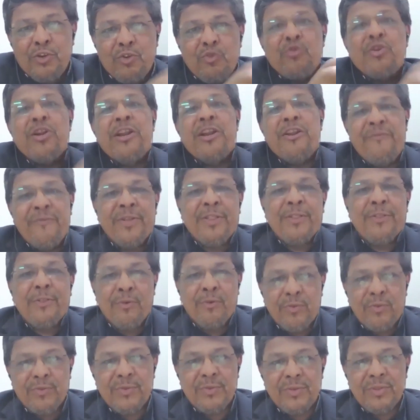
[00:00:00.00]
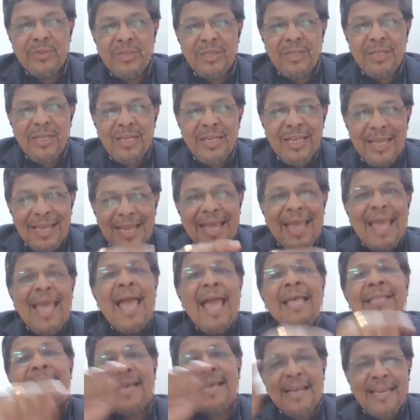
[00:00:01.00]
to deal with those.
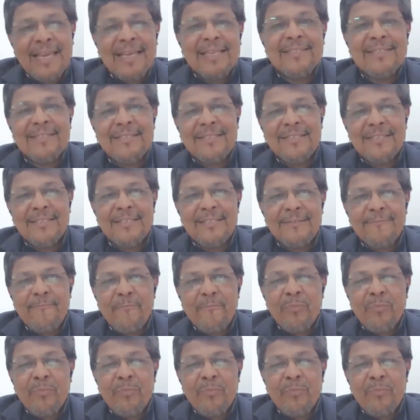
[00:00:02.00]
As against,